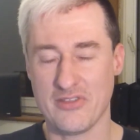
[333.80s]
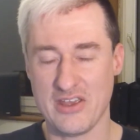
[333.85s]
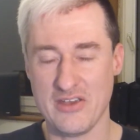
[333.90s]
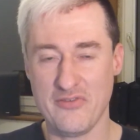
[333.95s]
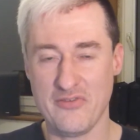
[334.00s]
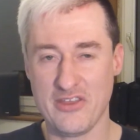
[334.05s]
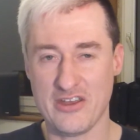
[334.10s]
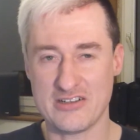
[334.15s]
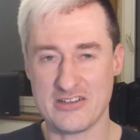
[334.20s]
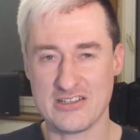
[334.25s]

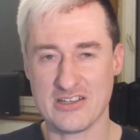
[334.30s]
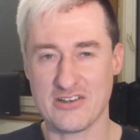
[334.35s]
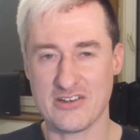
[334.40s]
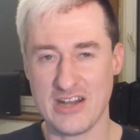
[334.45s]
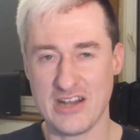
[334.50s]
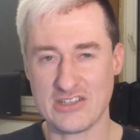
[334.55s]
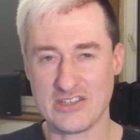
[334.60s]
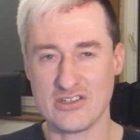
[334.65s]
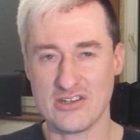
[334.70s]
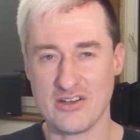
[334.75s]
if there's a
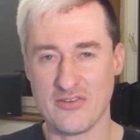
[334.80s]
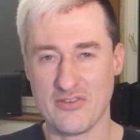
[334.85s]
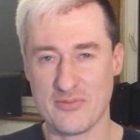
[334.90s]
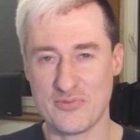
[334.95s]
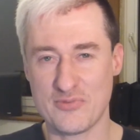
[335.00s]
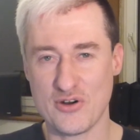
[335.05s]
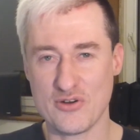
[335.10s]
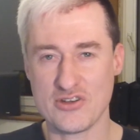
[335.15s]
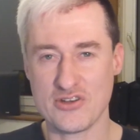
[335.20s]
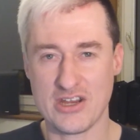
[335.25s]
connection of the
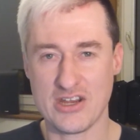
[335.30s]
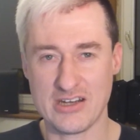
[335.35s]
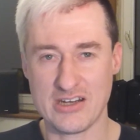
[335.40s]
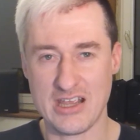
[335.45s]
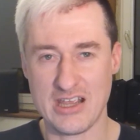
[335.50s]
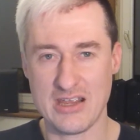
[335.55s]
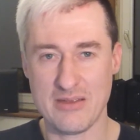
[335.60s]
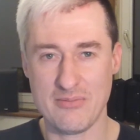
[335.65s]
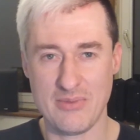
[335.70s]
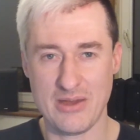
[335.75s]
project
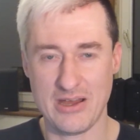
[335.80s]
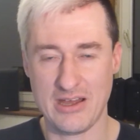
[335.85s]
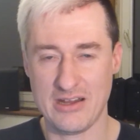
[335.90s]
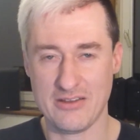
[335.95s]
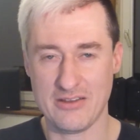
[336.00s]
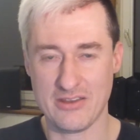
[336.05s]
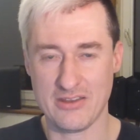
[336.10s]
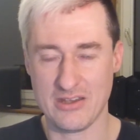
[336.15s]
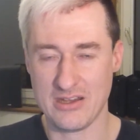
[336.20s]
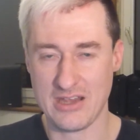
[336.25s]
name
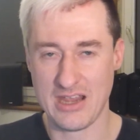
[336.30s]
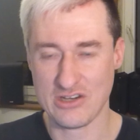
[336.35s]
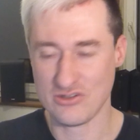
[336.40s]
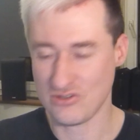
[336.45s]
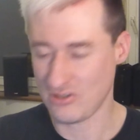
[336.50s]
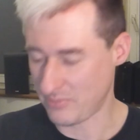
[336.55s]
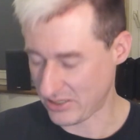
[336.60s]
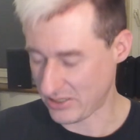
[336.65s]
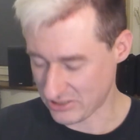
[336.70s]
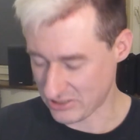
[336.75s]
and the
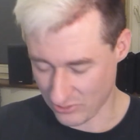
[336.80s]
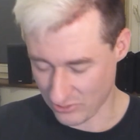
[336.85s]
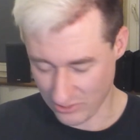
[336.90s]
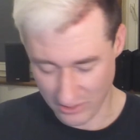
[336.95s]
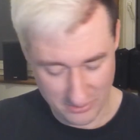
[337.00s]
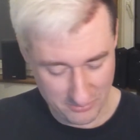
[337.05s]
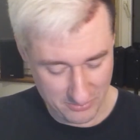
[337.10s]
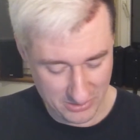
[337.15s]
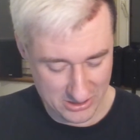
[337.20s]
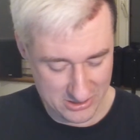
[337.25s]
actual
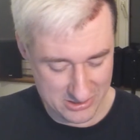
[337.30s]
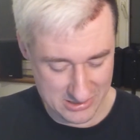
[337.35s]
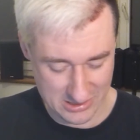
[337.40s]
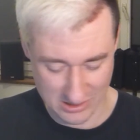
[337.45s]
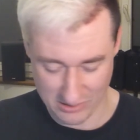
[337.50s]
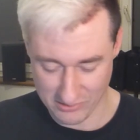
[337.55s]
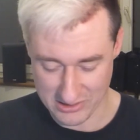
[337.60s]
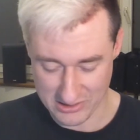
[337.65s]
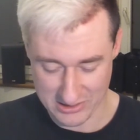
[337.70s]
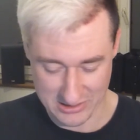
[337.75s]
Matterhorn, but it
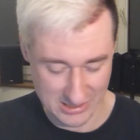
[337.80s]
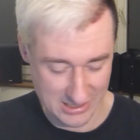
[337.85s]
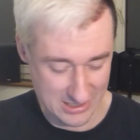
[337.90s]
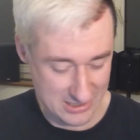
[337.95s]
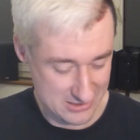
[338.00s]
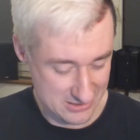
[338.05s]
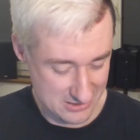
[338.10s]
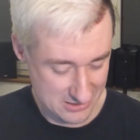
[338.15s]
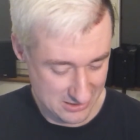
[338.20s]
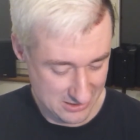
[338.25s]
sounds
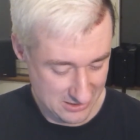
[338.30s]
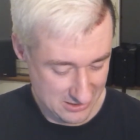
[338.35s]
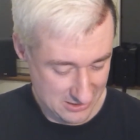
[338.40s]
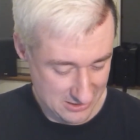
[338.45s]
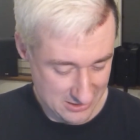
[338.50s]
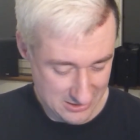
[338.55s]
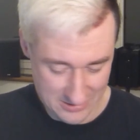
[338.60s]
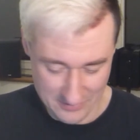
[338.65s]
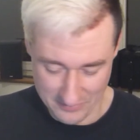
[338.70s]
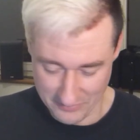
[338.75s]
nice.
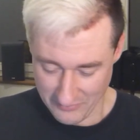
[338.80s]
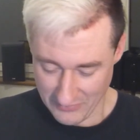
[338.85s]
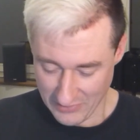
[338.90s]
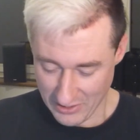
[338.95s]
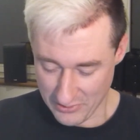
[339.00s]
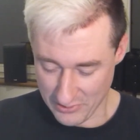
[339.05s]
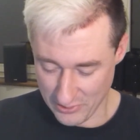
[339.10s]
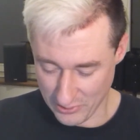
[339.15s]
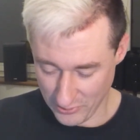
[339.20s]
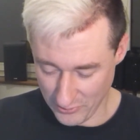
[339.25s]

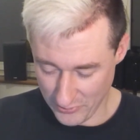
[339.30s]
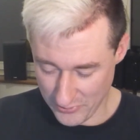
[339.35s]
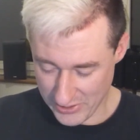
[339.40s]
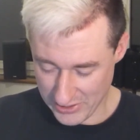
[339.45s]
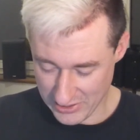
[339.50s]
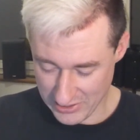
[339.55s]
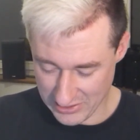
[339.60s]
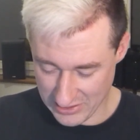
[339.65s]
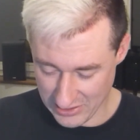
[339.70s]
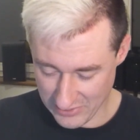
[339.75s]
The whole
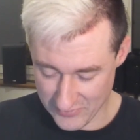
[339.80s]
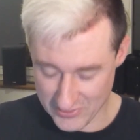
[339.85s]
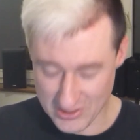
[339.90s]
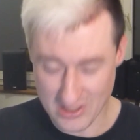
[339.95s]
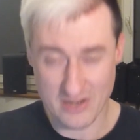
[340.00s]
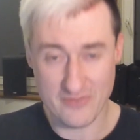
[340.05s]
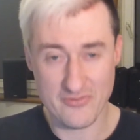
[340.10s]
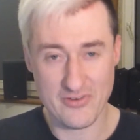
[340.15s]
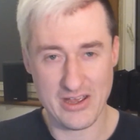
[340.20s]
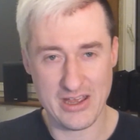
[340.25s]
thing gives
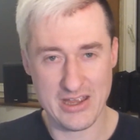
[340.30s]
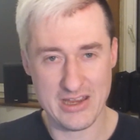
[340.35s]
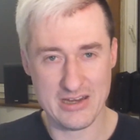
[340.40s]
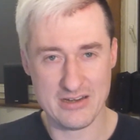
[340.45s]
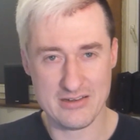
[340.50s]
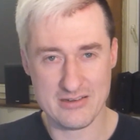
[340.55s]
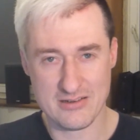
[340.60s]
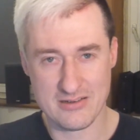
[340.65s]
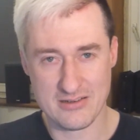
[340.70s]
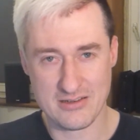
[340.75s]
off
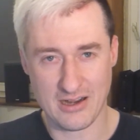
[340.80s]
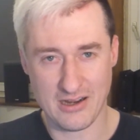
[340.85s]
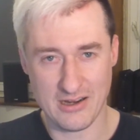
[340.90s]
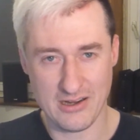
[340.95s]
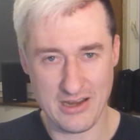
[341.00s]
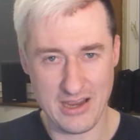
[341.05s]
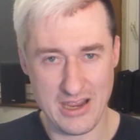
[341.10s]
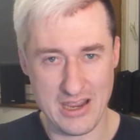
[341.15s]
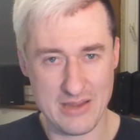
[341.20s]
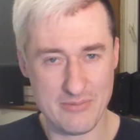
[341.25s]
a
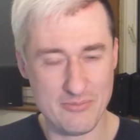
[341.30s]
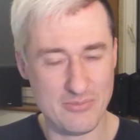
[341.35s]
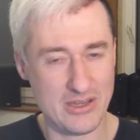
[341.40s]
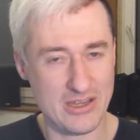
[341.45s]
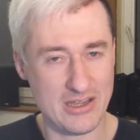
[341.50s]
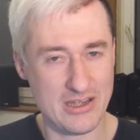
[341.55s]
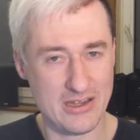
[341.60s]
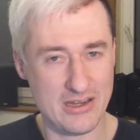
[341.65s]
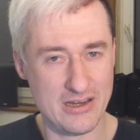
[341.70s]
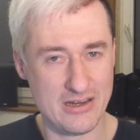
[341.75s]
dark
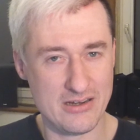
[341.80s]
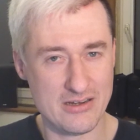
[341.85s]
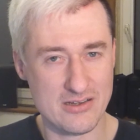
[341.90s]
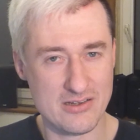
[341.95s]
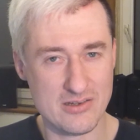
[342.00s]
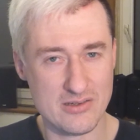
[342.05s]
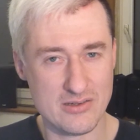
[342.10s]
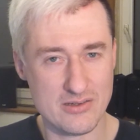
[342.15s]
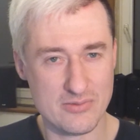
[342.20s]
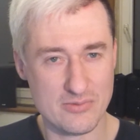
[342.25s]

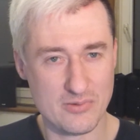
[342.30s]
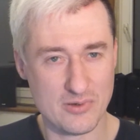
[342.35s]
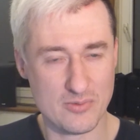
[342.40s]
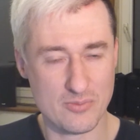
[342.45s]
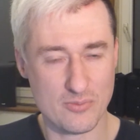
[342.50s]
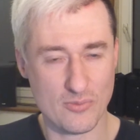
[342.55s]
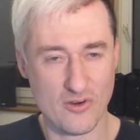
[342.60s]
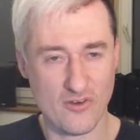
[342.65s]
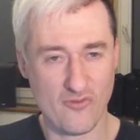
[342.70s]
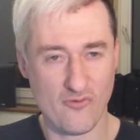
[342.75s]
ambient,
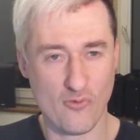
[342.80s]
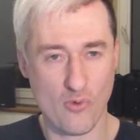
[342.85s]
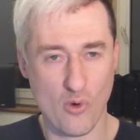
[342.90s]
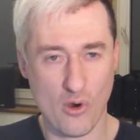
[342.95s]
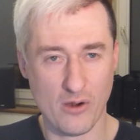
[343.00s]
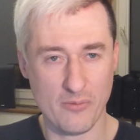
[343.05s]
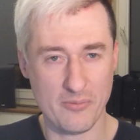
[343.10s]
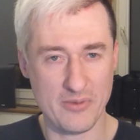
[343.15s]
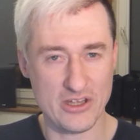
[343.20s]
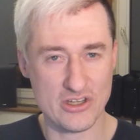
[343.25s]
but more
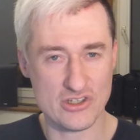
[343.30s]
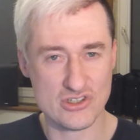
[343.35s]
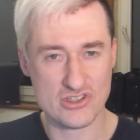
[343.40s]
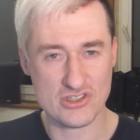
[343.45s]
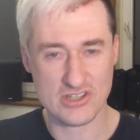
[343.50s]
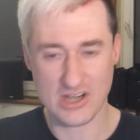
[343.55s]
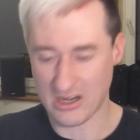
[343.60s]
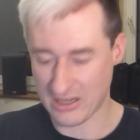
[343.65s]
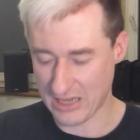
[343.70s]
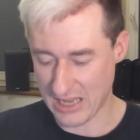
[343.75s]

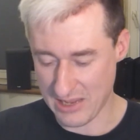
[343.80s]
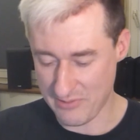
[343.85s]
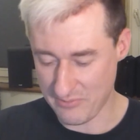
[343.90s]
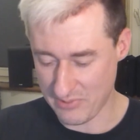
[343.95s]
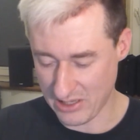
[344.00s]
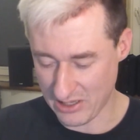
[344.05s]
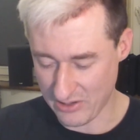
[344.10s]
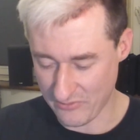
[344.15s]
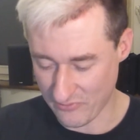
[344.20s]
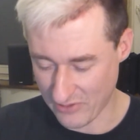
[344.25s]
warmish, dark
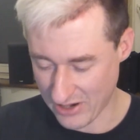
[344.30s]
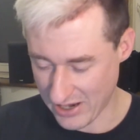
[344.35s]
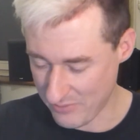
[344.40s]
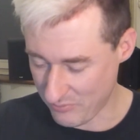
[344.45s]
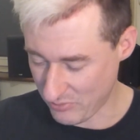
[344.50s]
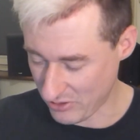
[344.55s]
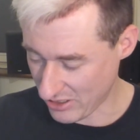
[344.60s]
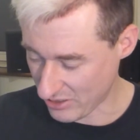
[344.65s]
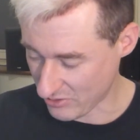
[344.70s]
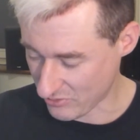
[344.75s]
ambient vibe,
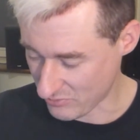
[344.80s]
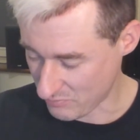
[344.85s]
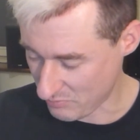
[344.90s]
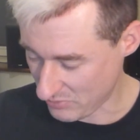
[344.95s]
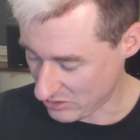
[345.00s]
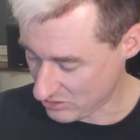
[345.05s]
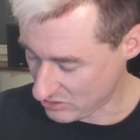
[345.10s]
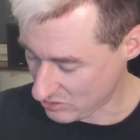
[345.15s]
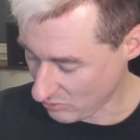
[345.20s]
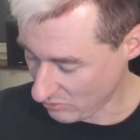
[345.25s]
but I could
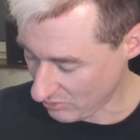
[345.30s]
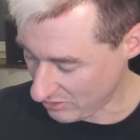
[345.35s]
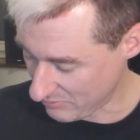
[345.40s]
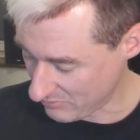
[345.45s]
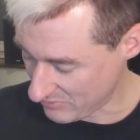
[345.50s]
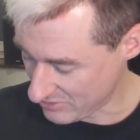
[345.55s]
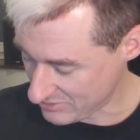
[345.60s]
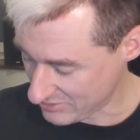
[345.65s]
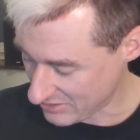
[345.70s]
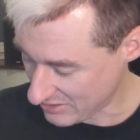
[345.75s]
be totally
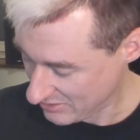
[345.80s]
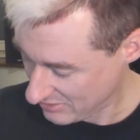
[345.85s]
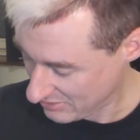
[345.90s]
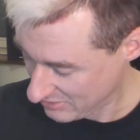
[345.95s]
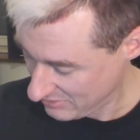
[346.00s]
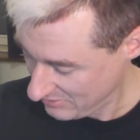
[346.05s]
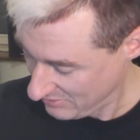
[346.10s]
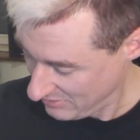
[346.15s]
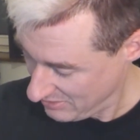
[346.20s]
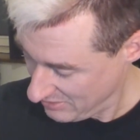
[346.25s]

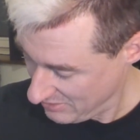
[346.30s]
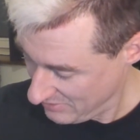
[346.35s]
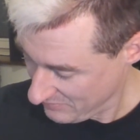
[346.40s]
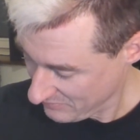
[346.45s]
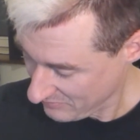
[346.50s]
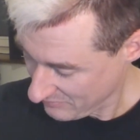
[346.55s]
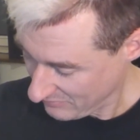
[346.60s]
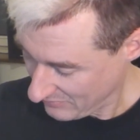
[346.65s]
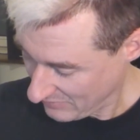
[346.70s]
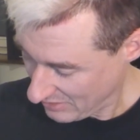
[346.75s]
mistaken.
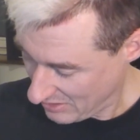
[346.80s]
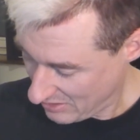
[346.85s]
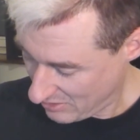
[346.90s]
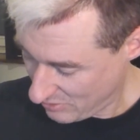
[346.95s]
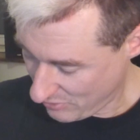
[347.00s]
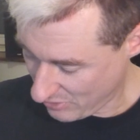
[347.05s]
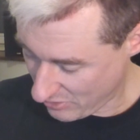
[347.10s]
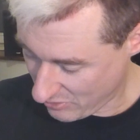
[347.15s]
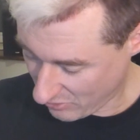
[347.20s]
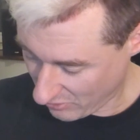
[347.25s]

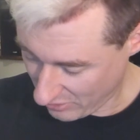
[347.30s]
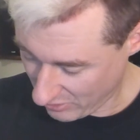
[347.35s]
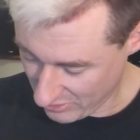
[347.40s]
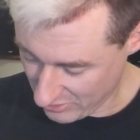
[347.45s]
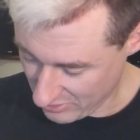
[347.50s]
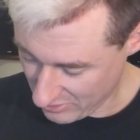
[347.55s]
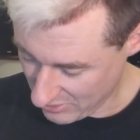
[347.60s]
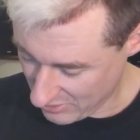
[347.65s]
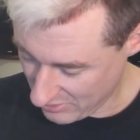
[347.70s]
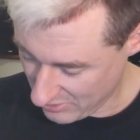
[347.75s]

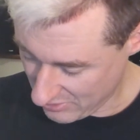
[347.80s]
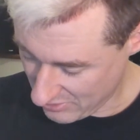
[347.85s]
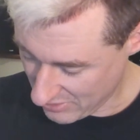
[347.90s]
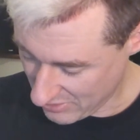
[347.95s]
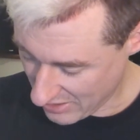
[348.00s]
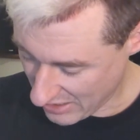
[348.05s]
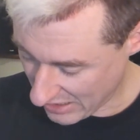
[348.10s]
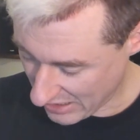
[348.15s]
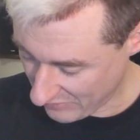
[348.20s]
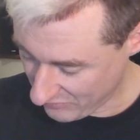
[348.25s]
Recorded in
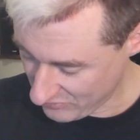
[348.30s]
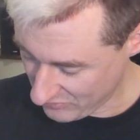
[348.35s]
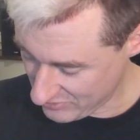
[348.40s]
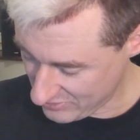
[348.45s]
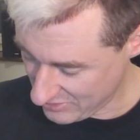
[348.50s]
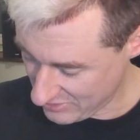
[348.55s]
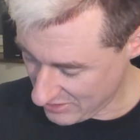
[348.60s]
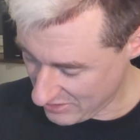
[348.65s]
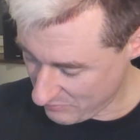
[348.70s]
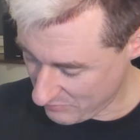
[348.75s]

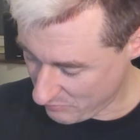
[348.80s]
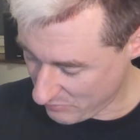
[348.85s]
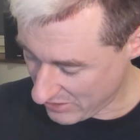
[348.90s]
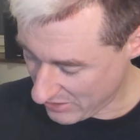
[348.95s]
Afsne,